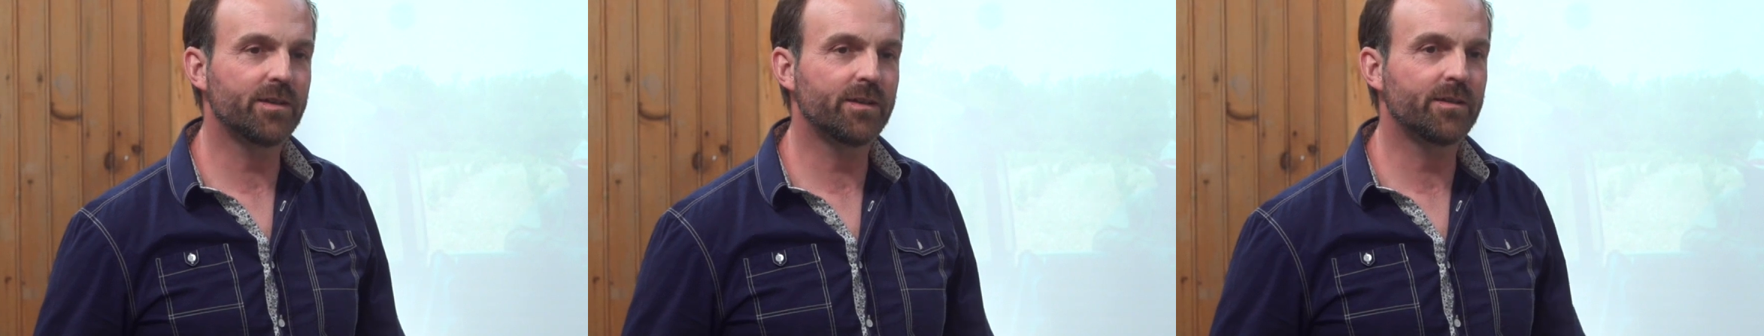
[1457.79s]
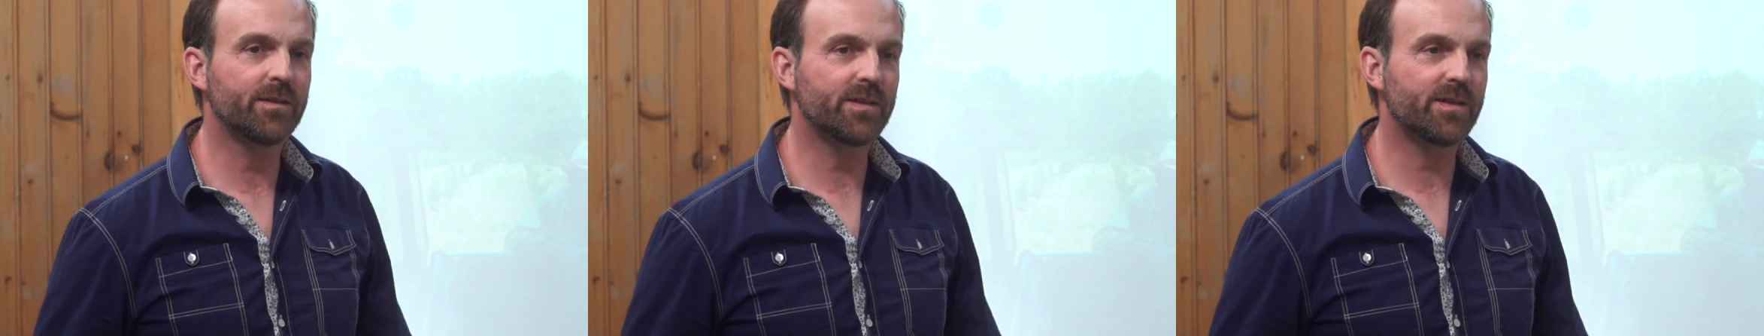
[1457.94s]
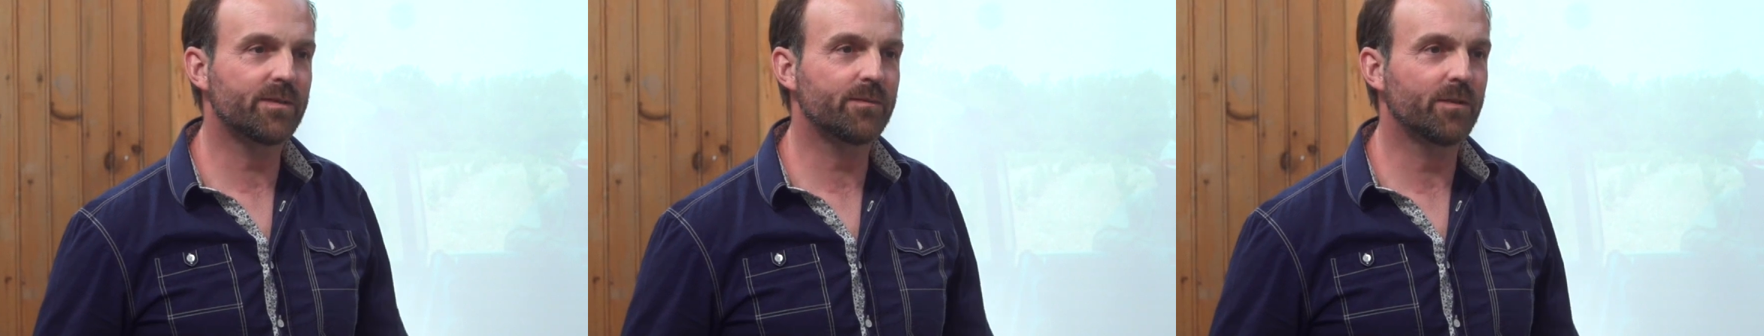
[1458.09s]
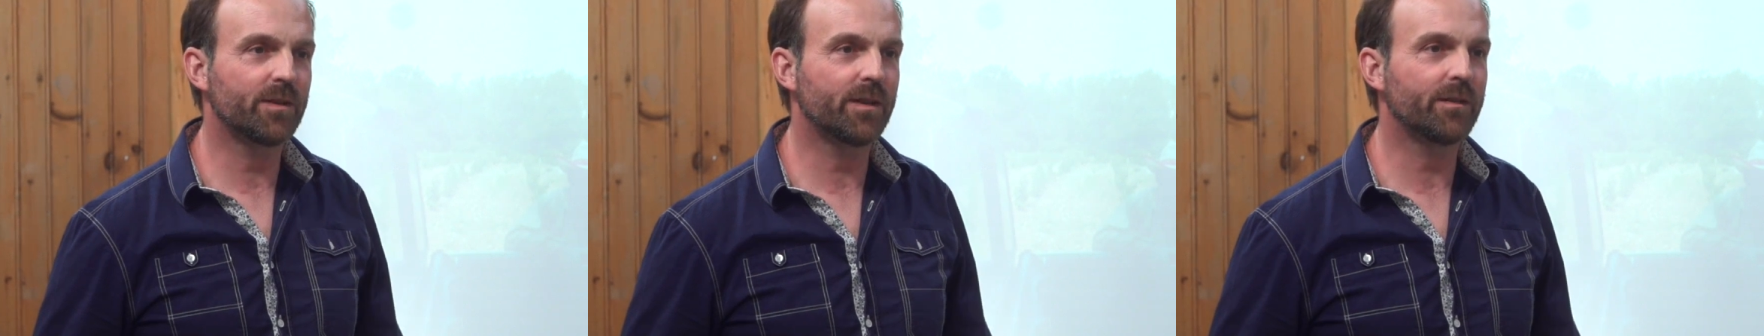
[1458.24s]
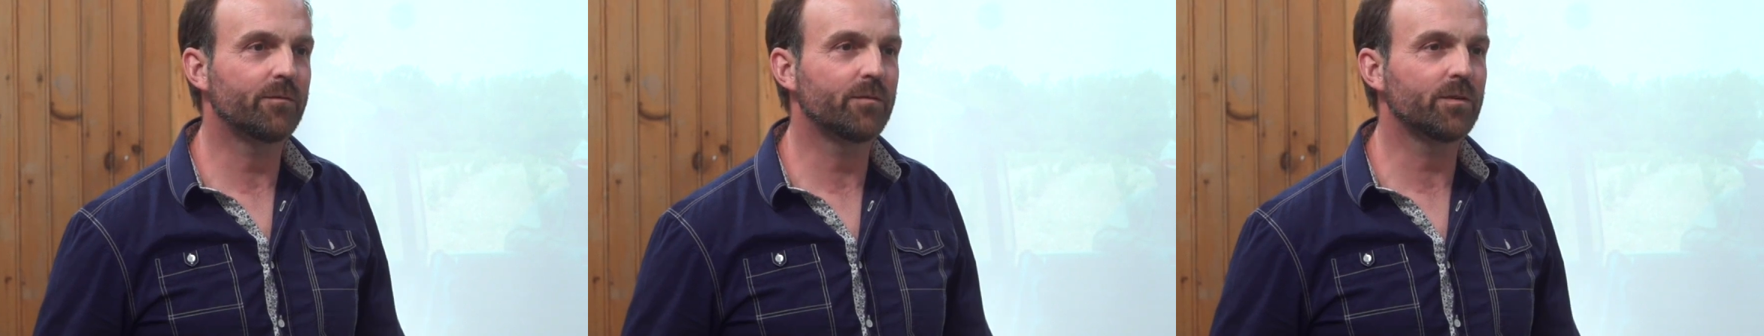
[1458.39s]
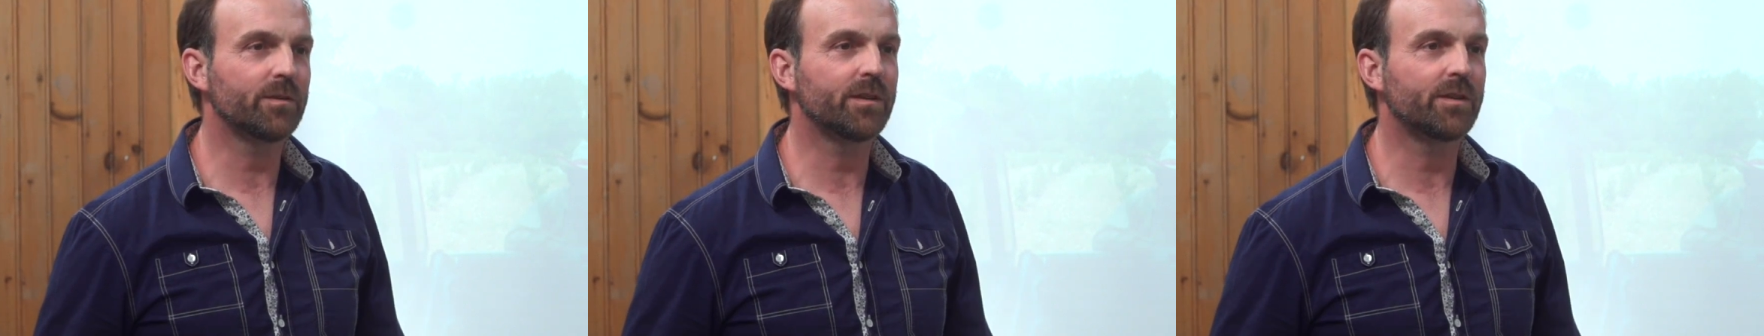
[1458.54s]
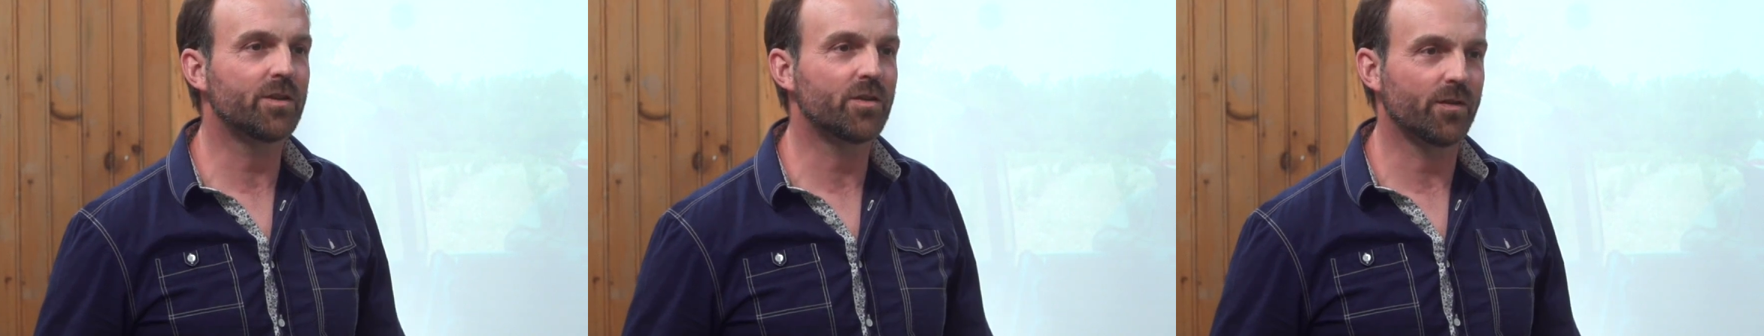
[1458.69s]
and it's what I
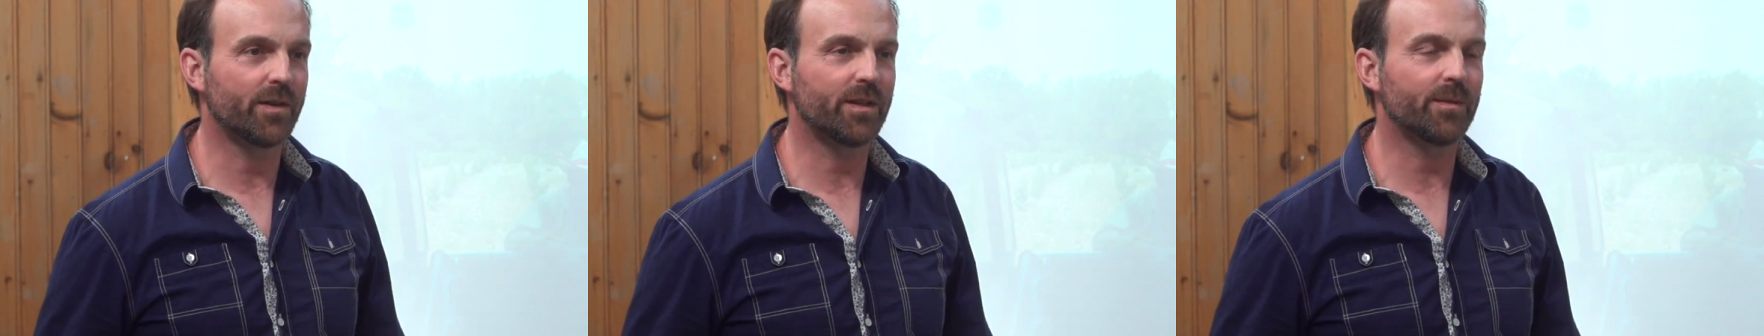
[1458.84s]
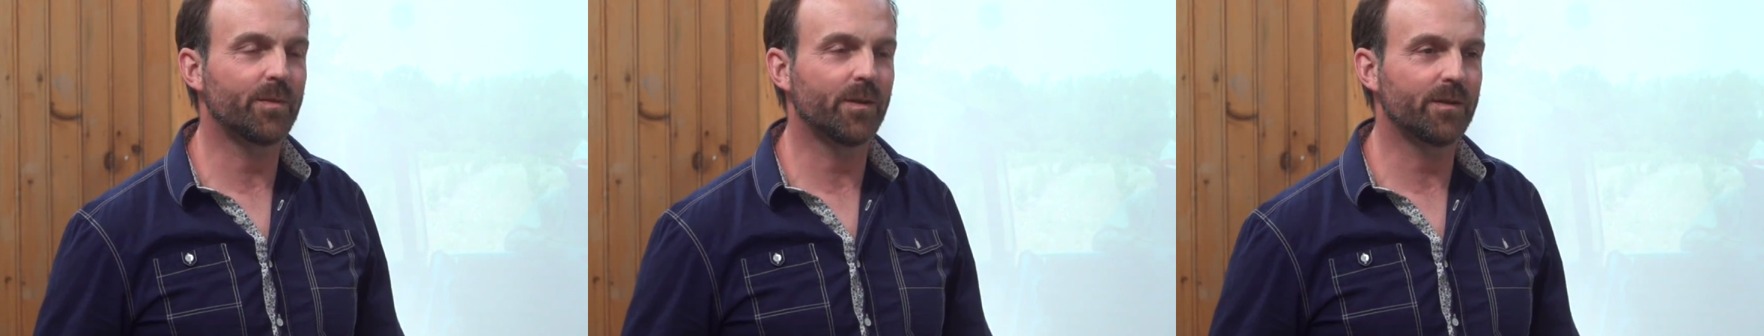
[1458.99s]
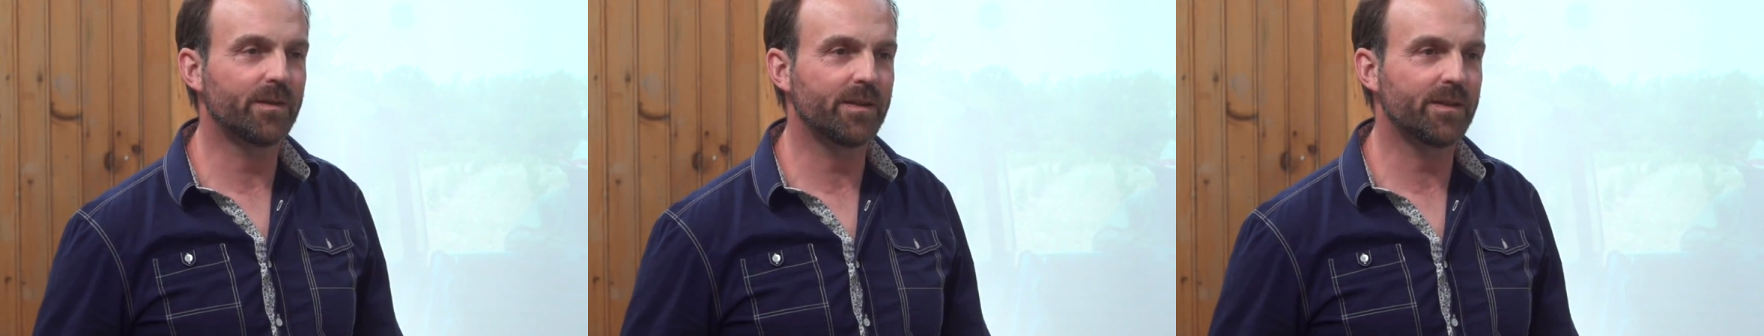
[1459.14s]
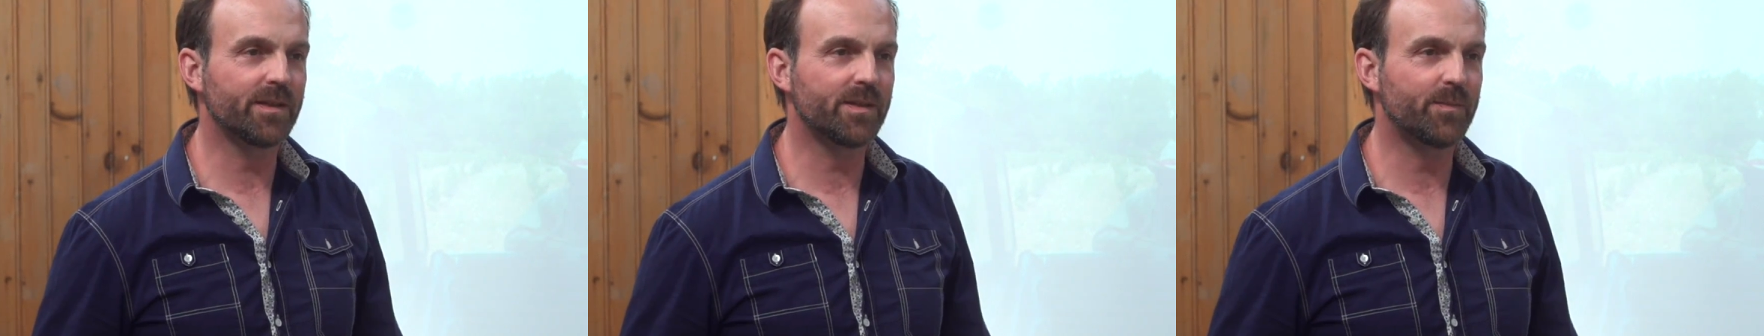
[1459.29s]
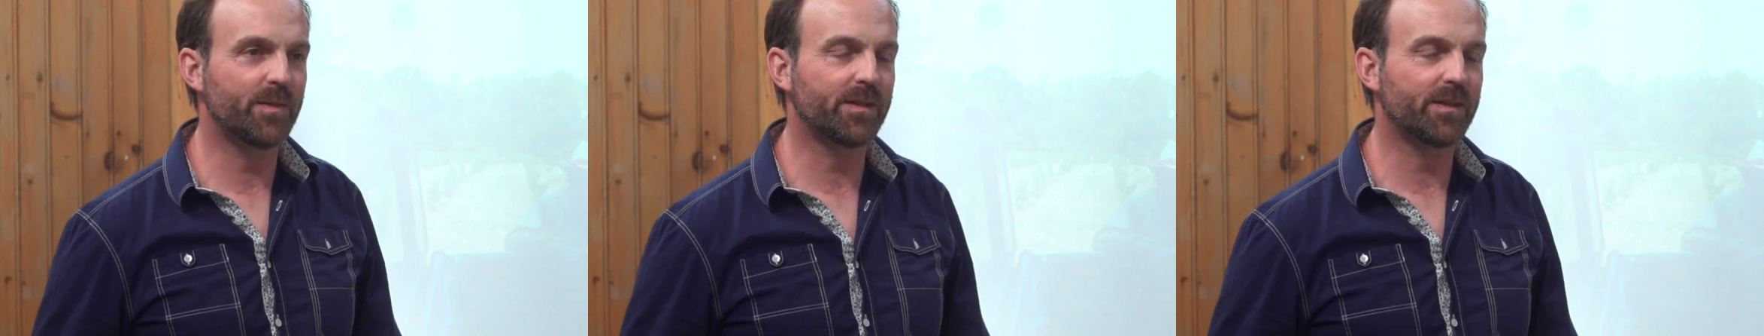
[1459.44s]
really enjoyed about this,